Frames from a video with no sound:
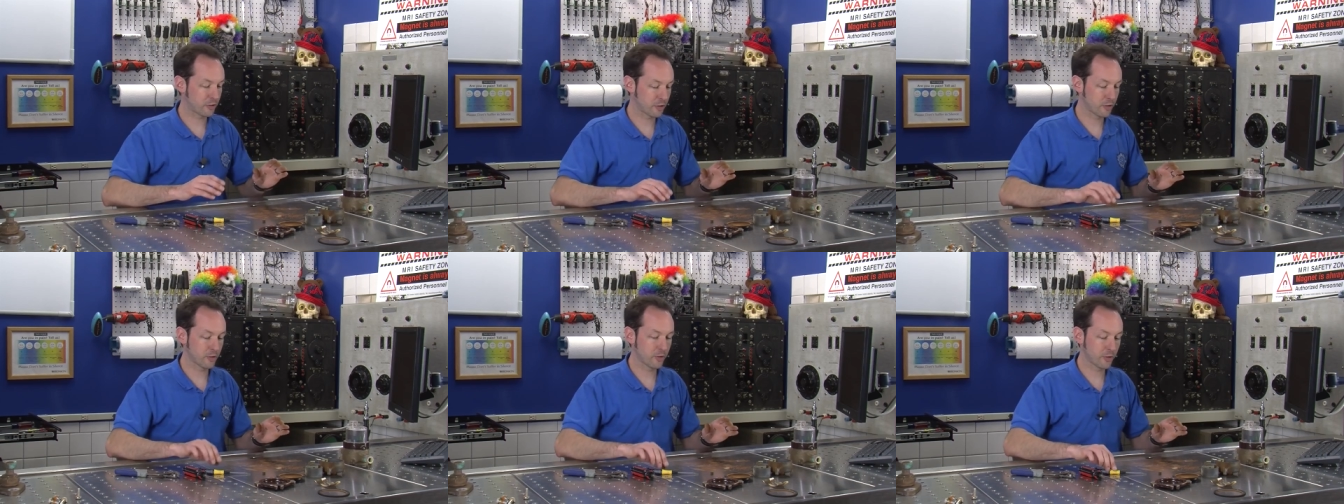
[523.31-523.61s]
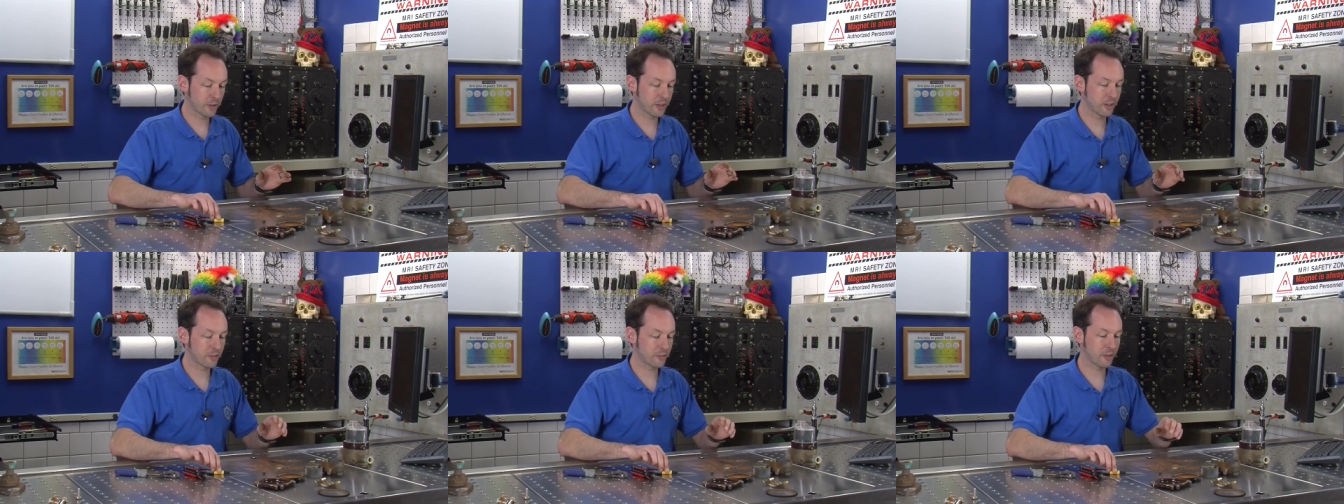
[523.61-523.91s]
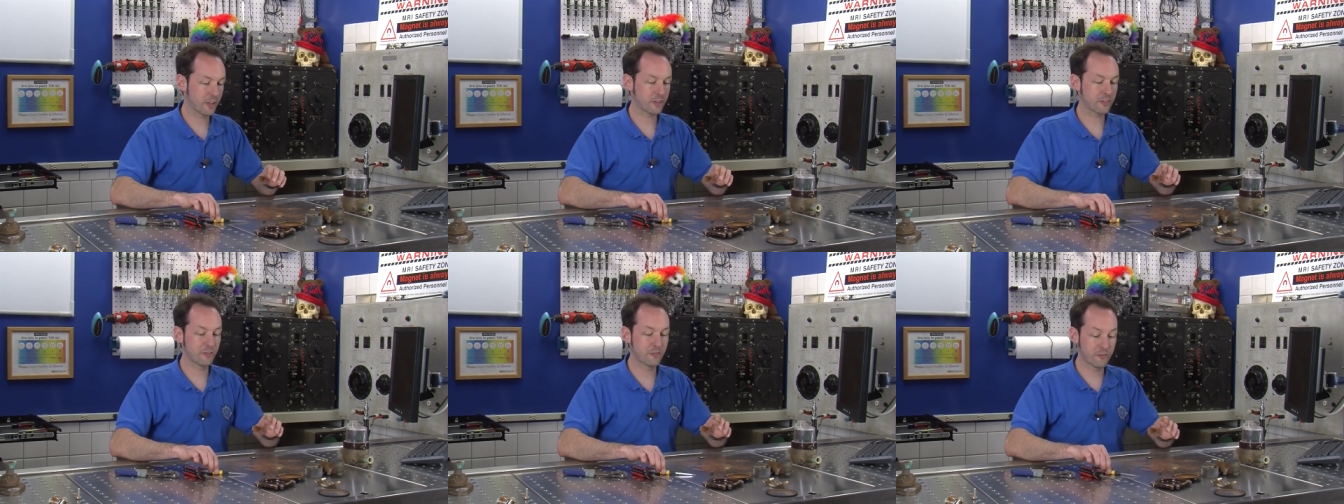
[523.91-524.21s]
so you know the
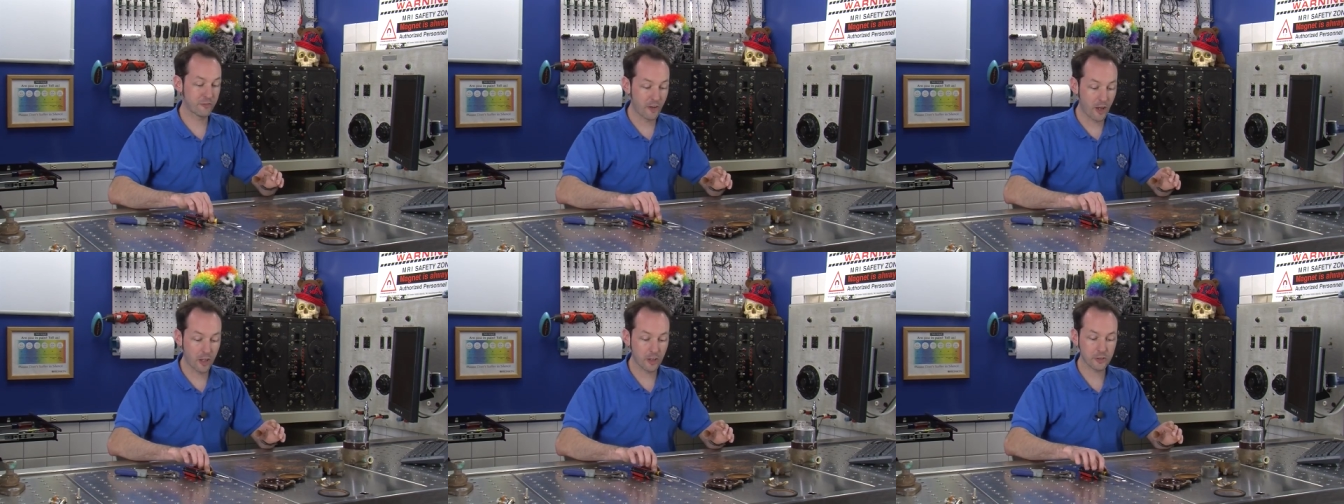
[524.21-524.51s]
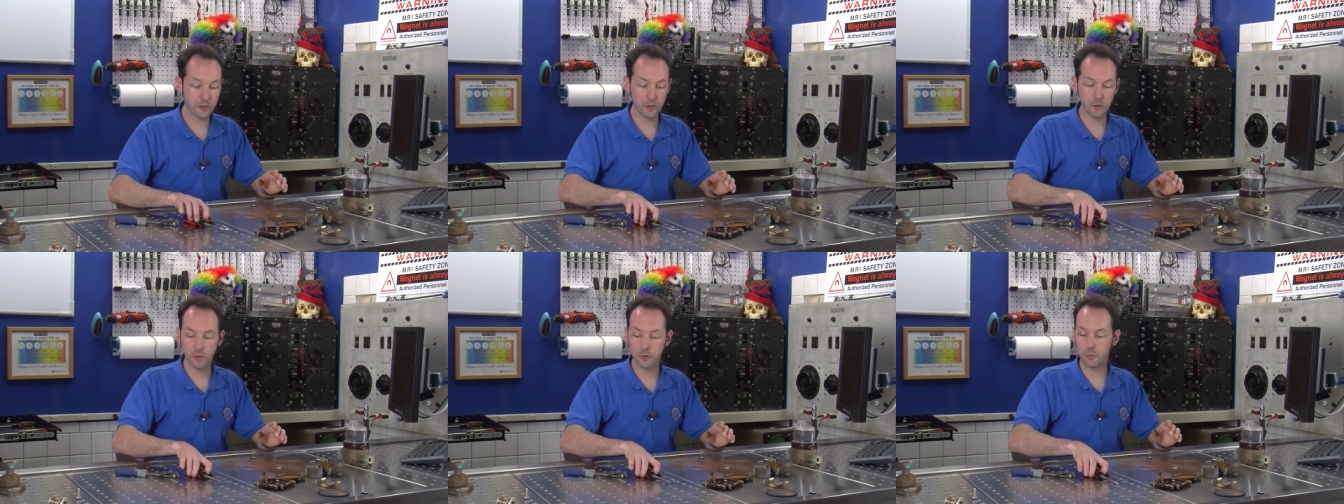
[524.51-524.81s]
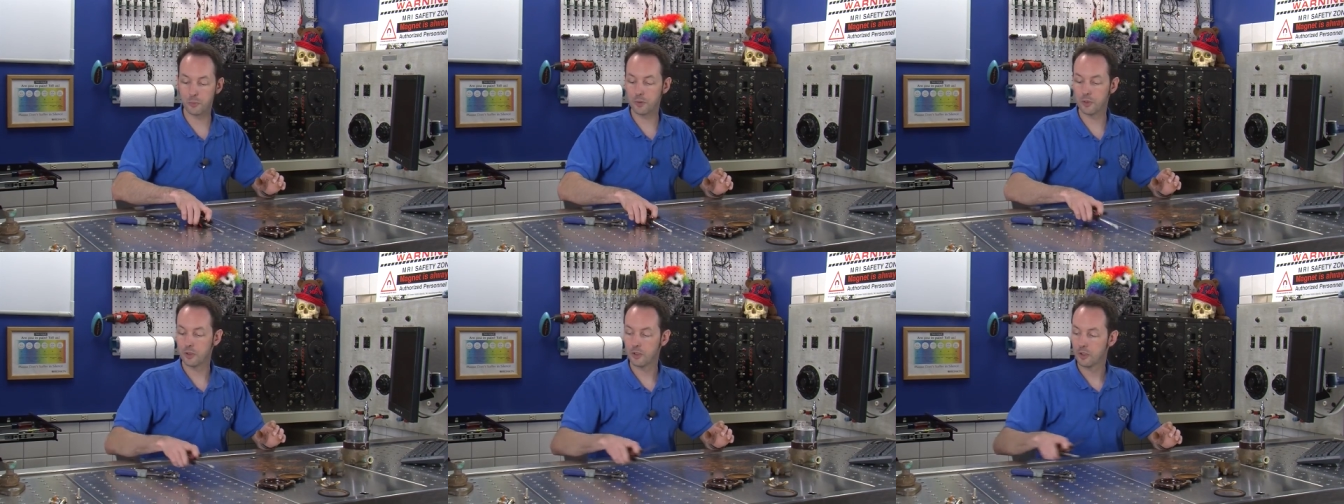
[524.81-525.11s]
exact
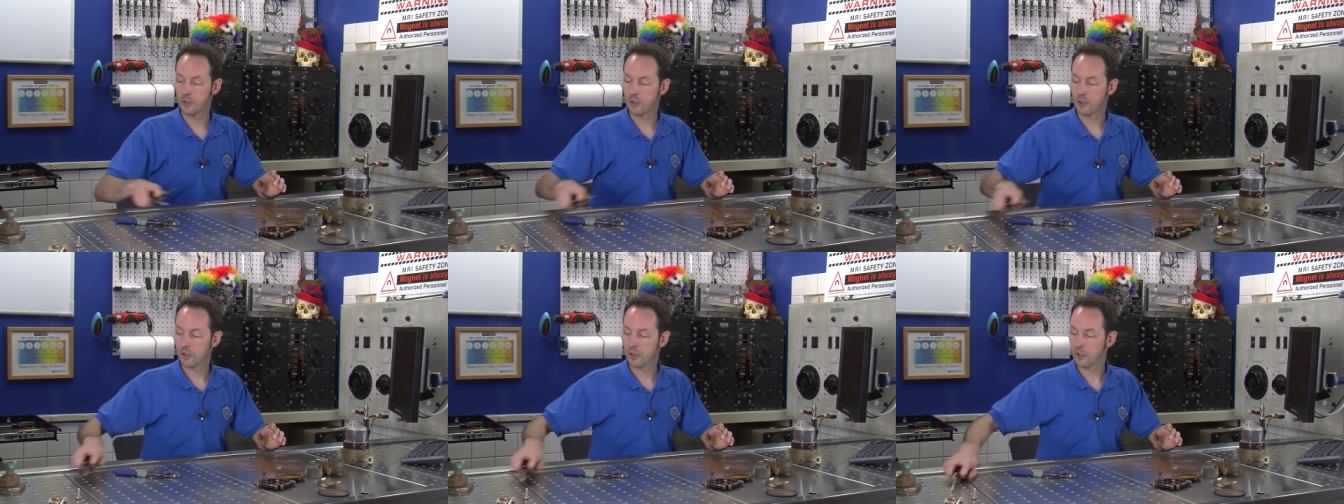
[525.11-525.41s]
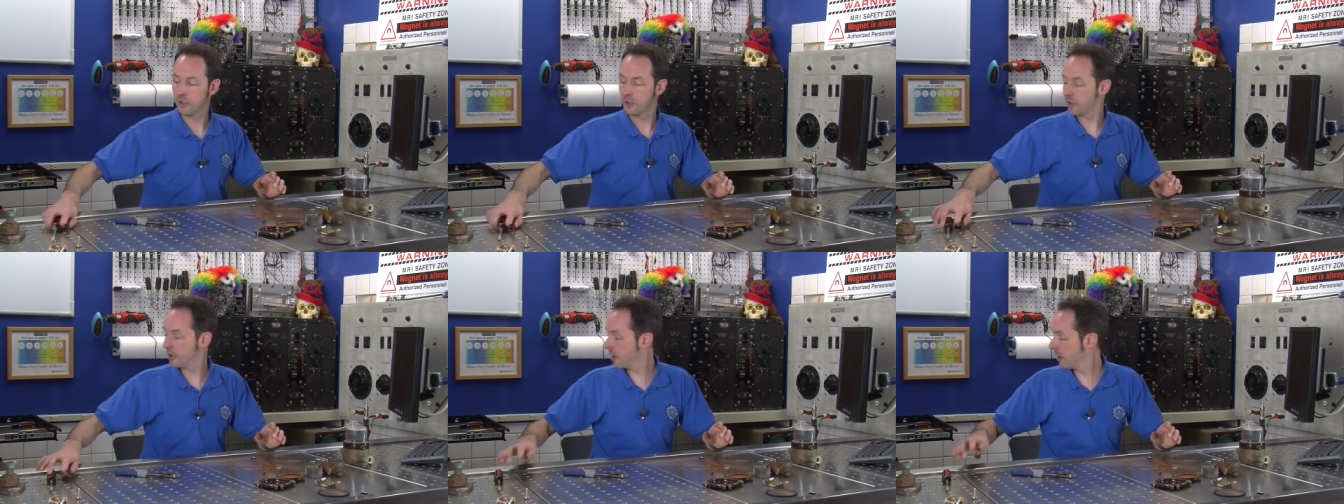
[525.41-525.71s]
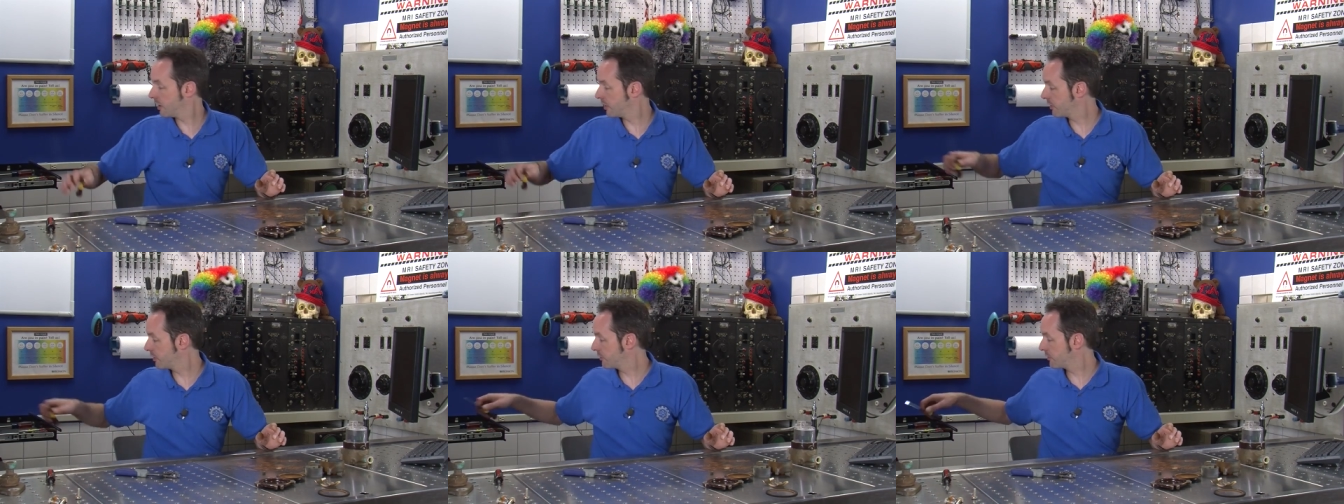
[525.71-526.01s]
volume
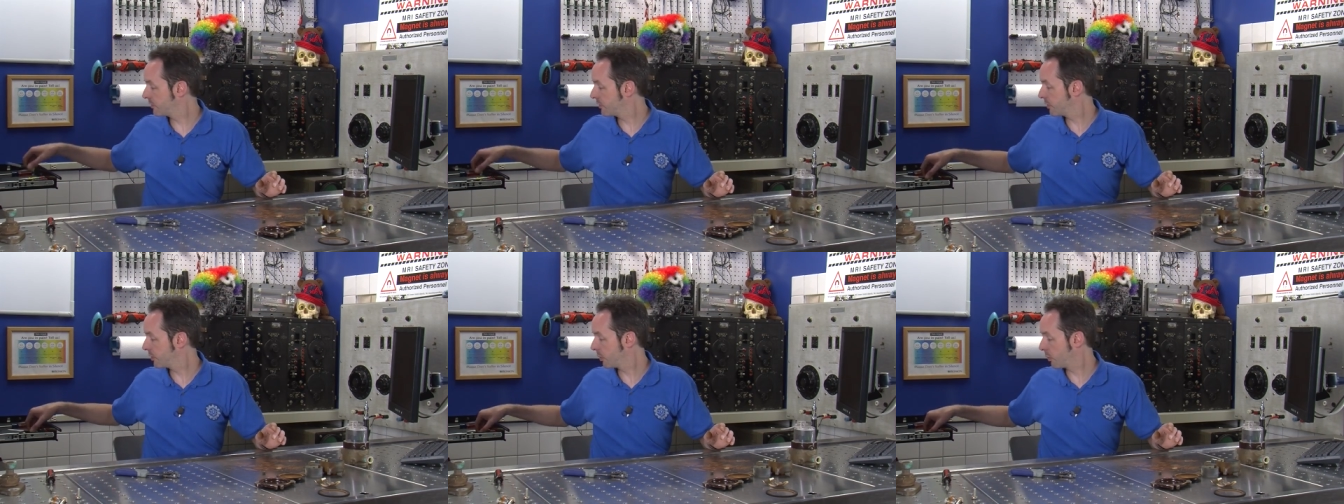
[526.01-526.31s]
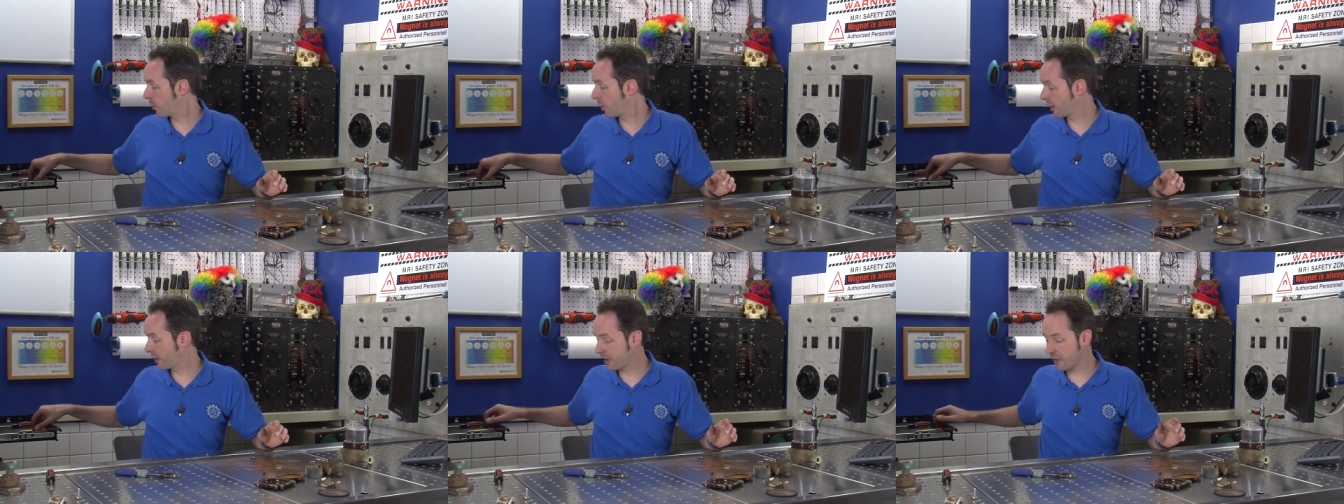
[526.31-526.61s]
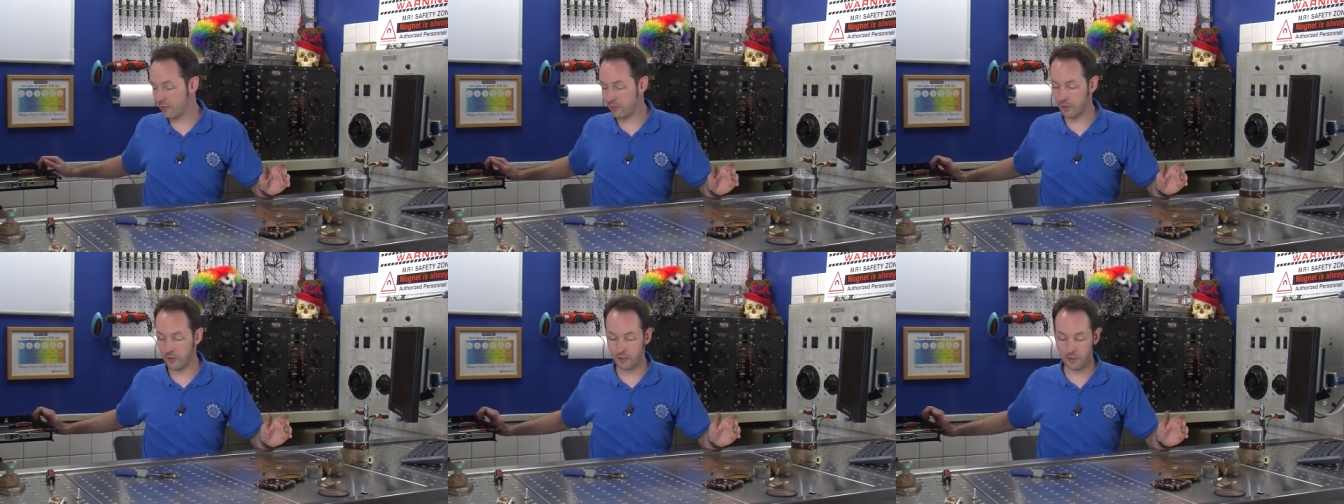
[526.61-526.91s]
of whatever.